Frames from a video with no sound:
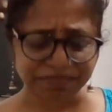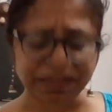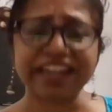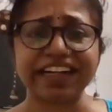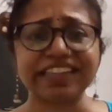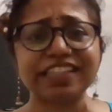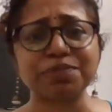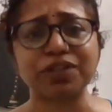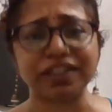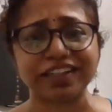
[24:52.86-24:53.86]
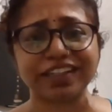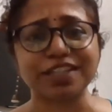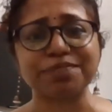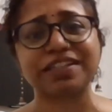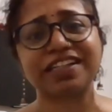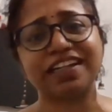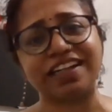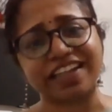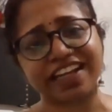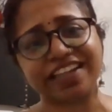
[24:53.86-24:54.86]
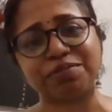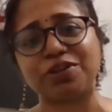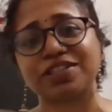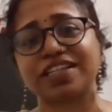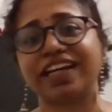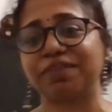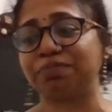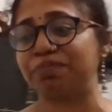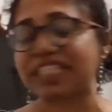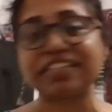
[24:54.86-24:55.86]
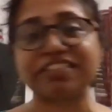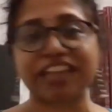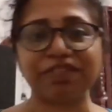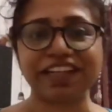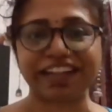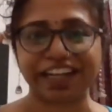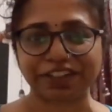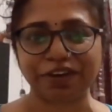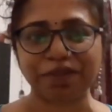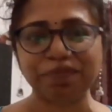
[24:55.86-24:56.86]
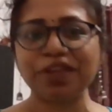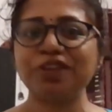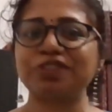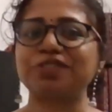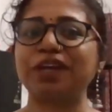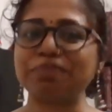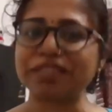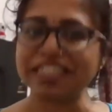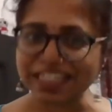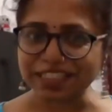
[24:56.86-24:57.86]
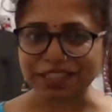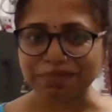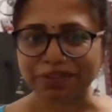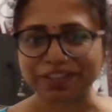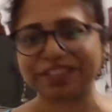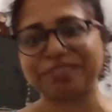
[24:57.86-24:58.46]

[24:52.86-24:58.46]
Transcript: had read this book earlier, but again because I'm missing traveling right now, so I'm reading this book.